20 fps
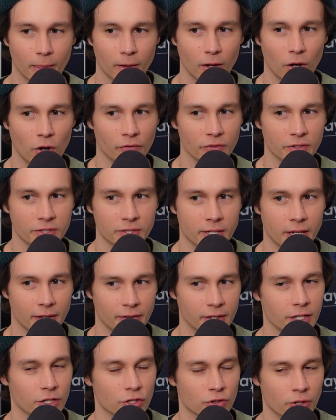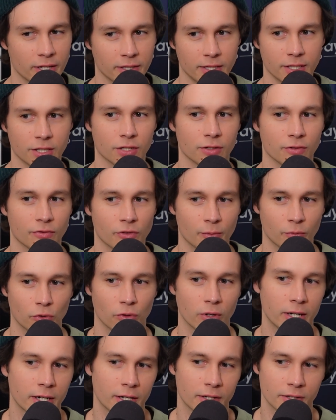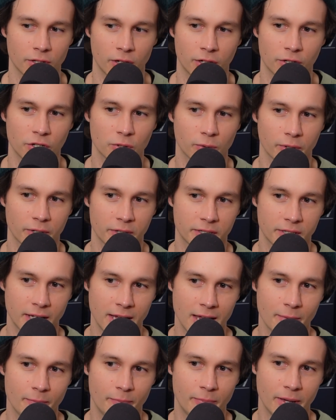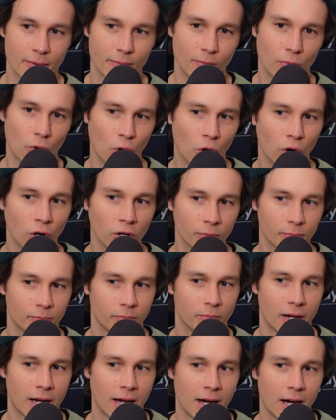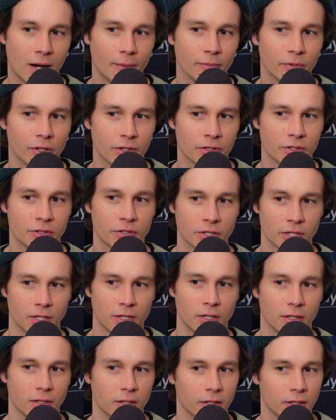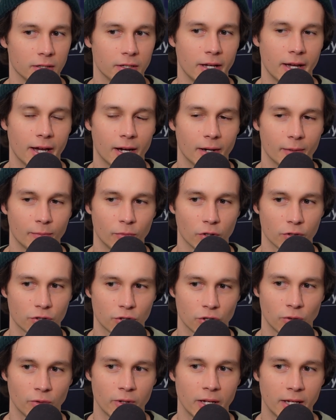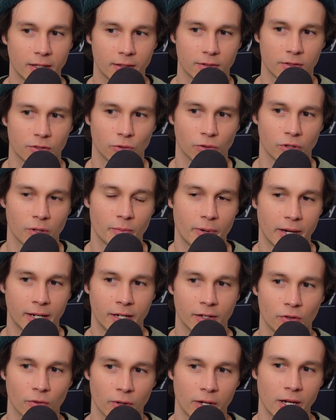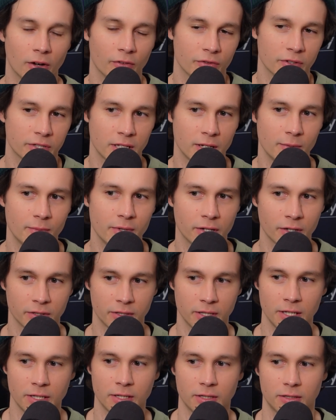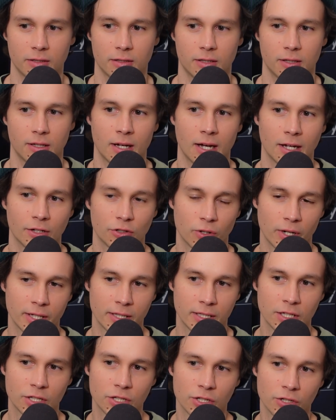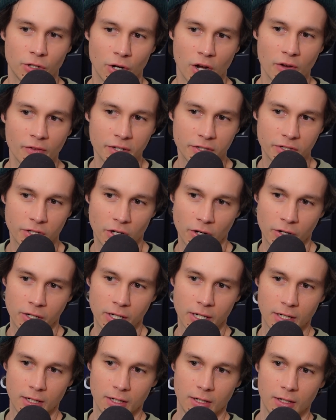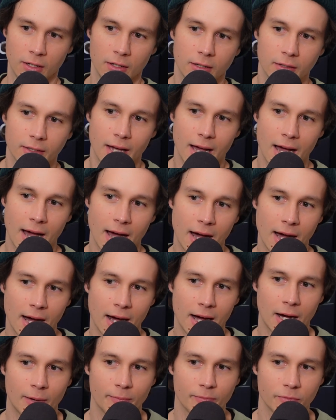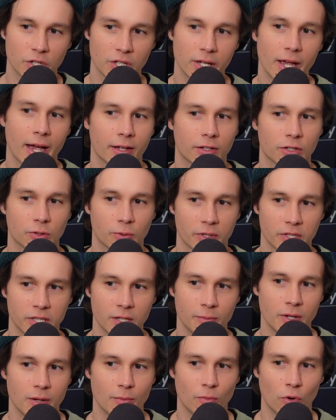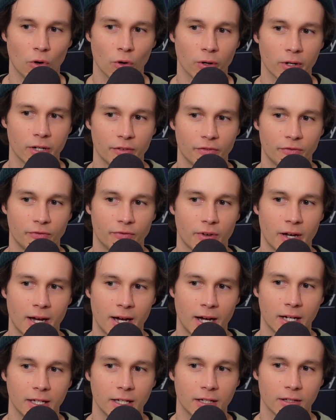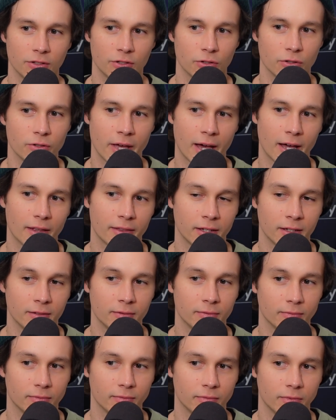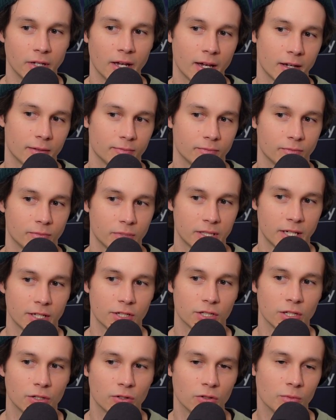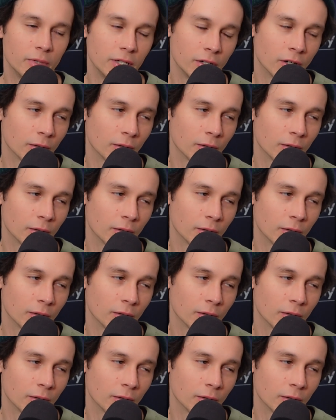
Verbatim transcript: obviously I think he transitioned from cricket. So I just want to see a bit more um, because, yeah, I'm not sure he saw the pedigree, obviously, because he's uh, transitioned over. So um, just, yeah, just want to see a bit more, and if uh, he can do that, then yeah, potentially could be an